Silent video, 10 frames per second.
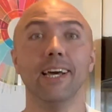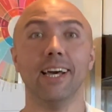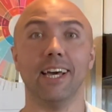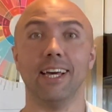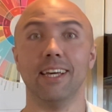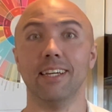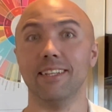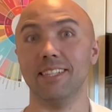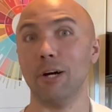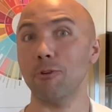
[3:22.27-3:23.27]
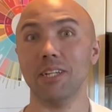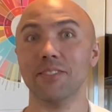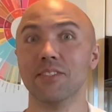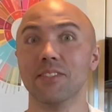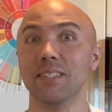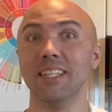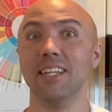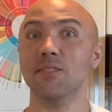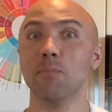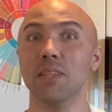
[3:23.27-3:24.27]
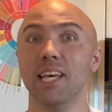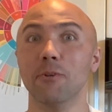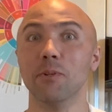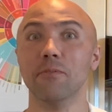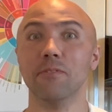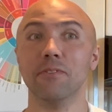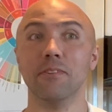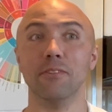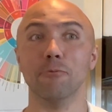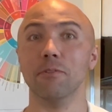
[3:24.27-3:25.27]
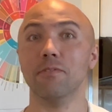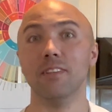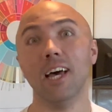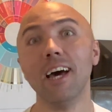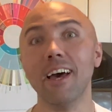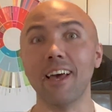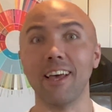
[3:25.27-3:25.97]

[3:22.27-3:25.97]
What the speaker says: Now let's play with Flair.